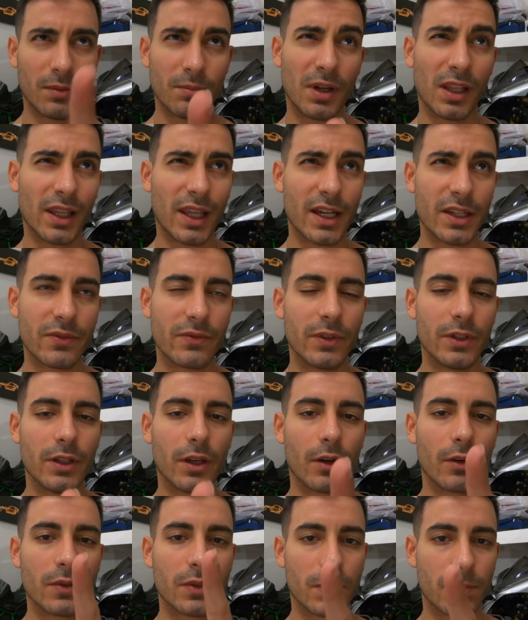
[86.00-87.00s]
my last
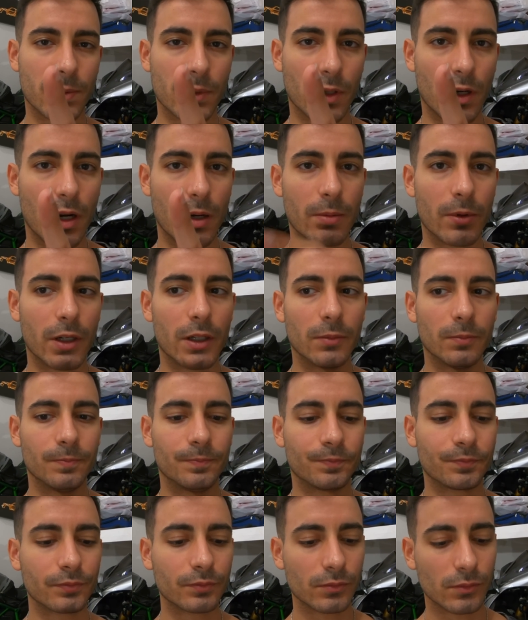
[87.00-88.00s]
video, a subscriber
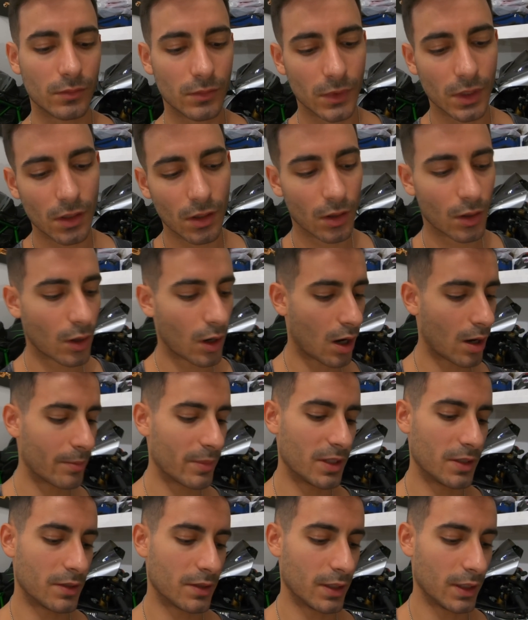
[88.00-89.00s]

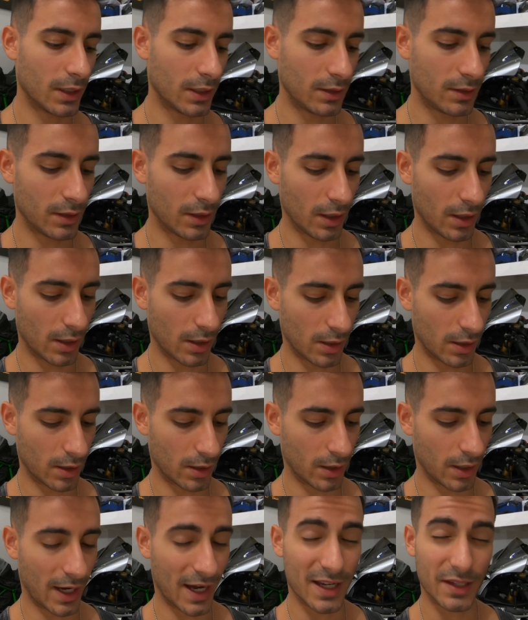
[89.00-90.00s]
commented
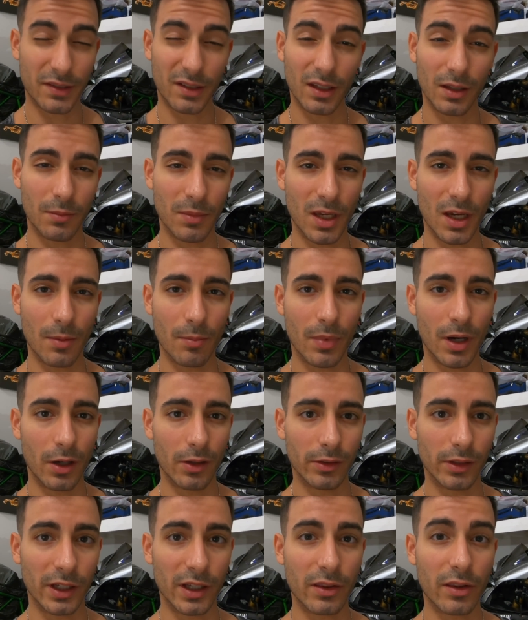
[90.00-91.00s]
asking me
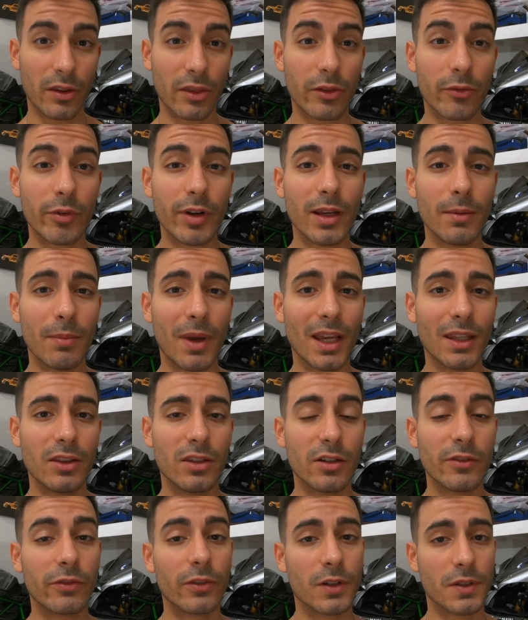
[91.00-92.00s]
about like the three main
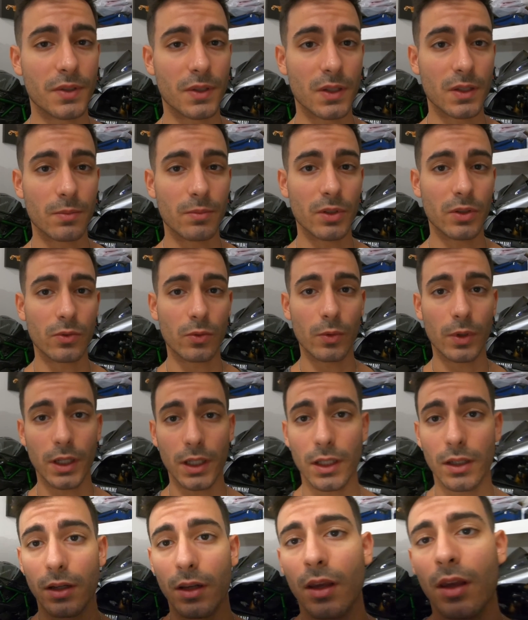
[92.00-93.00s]
differences between